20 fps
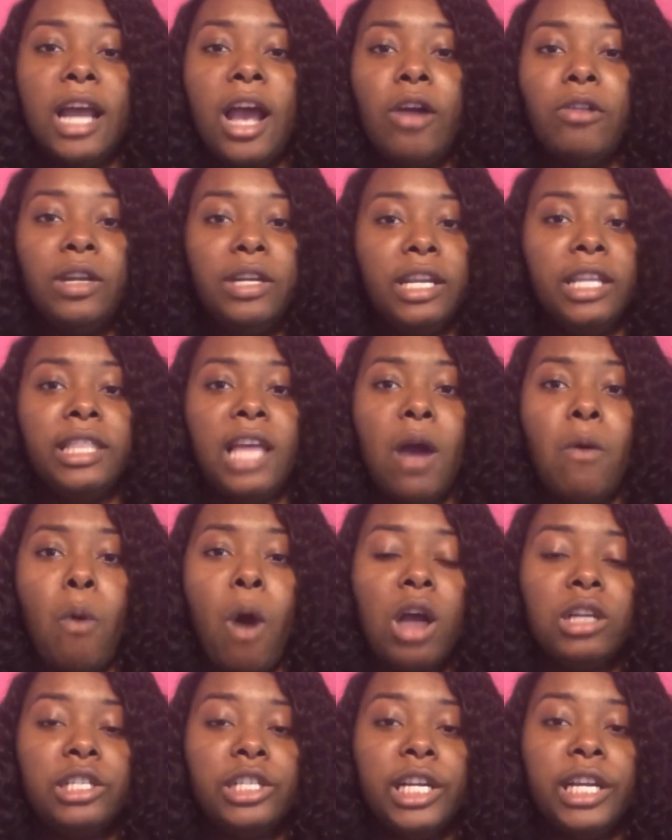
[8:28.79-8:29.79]
And I only did that
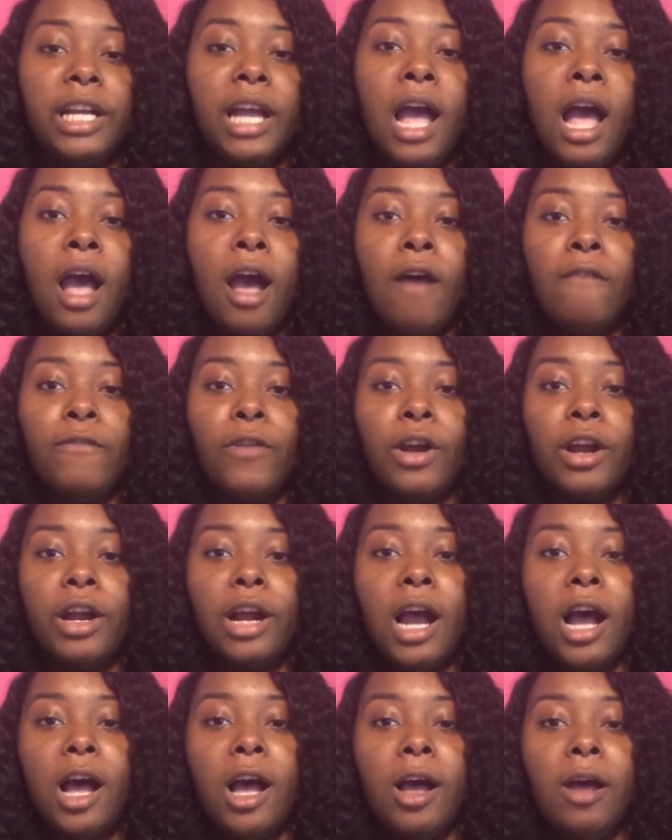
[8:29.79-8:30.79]
washing
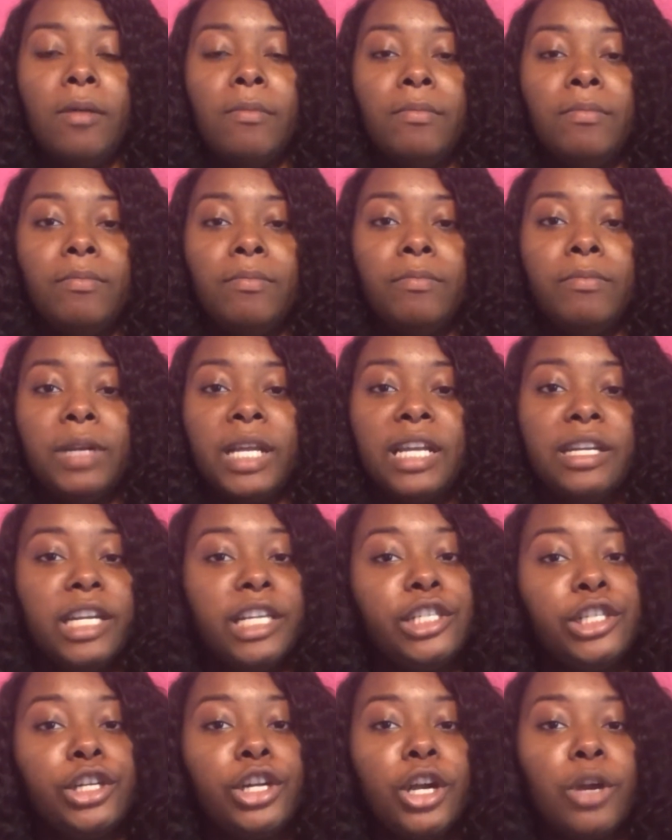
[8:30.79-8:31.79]
for
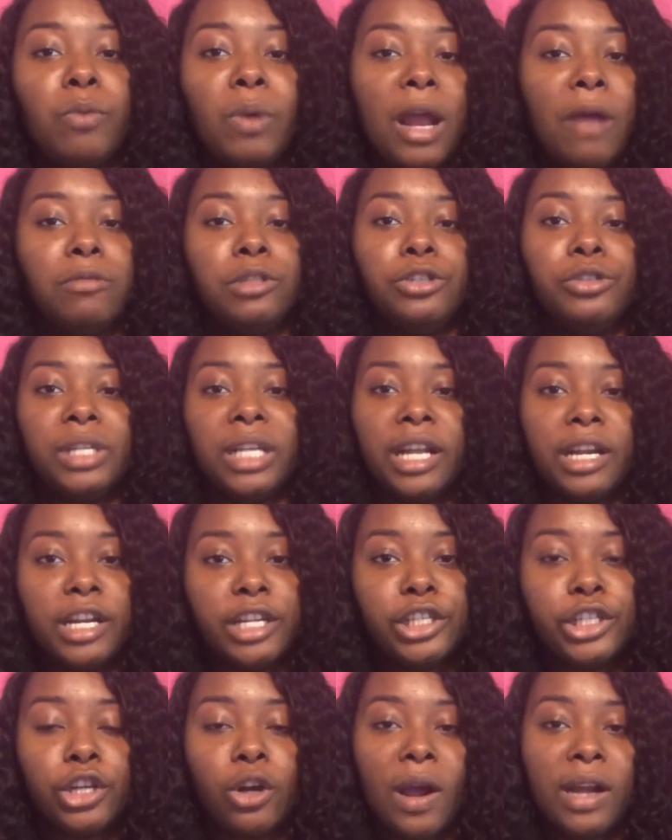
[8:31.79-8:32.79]
conditioner. When I was using
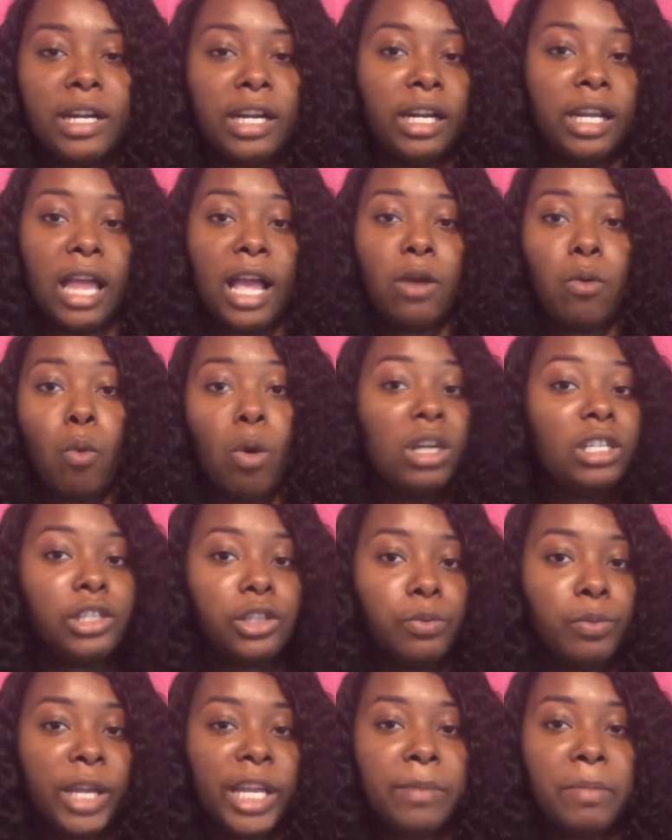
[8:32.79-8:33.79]
conditioner, I did it like
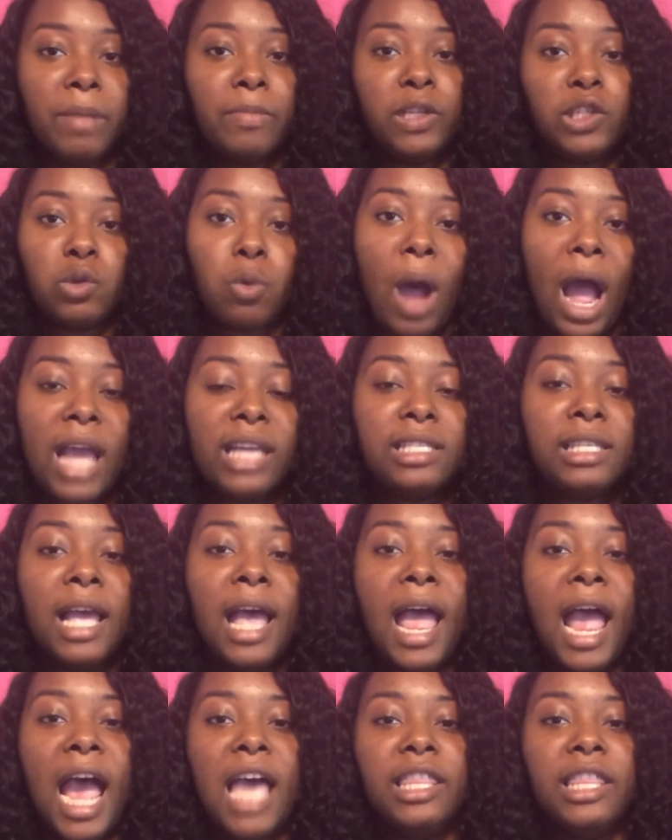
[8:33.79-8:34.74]
once a week, maybe twice.